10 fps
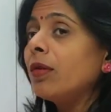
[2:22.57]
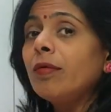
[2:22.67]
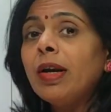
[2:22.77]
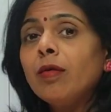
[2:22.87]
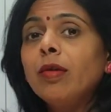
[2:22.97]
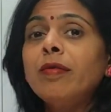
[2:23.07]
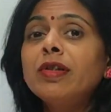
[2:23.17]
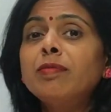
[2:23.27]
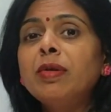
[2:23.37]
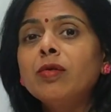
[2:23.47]
whenever we
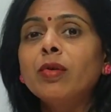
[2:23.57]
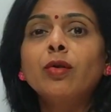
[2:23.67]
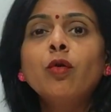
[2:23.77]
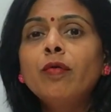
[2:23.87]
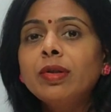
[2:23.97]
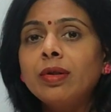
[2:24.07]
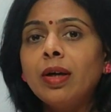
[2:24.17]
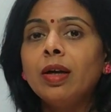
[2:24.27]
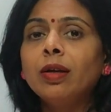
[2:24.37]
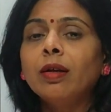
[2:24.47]
speak, although we
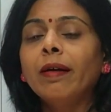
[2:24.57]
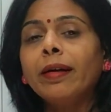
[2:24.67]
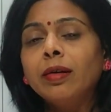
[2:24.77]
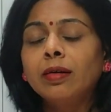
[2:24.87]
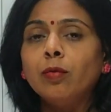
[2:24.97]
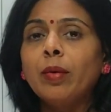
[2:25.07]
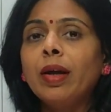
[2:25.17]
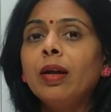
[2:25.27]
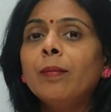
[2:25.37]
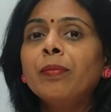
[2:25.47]
say in the correct
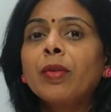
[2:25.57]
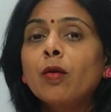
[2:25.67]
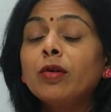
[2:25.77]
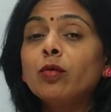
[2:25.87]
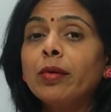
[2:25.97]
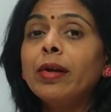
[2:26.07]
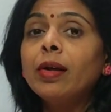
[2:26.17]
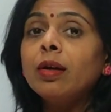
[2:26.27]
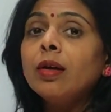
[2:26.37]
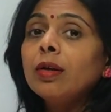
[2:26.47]
way,
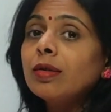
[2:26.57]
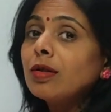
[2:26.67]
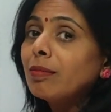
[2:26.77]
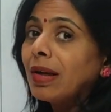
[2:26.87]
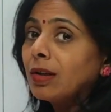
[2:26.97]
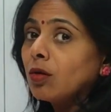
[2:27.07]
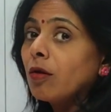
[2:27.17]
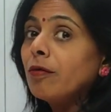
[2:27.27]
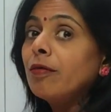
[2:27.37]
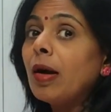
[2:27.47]
today is the month
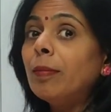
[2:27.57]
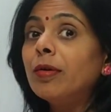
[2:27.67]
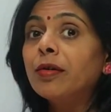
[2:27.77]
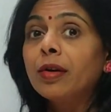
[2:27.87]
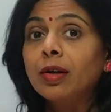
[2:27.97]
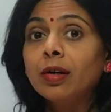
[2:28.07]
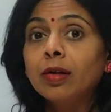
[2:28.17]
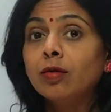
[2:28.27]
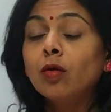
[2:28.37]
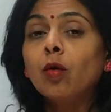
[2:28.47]
of February.
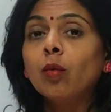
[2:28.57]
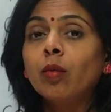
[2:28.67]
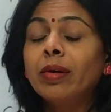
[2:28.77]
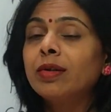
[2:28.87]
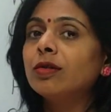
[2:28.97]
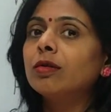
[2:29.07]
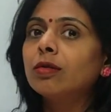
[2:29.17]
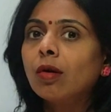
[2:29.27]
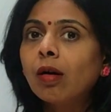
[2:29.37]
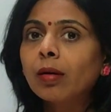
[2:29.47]
No, it's
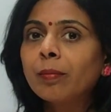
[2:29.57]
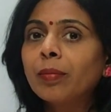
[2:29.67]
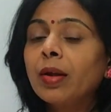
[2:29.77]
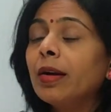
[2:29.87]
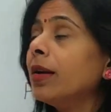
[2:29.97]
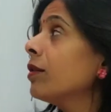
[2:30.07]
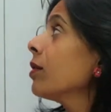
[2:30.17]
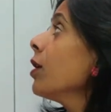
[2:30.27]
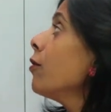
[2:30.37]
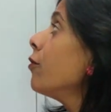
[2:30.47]
wrong. It's
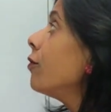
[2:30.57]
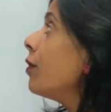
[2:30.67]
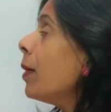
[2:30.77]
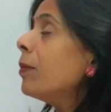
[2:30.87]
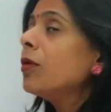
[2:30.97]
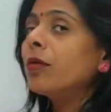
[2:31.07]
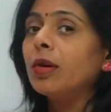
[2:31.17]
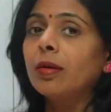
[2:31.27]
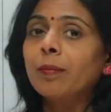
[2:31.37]
February.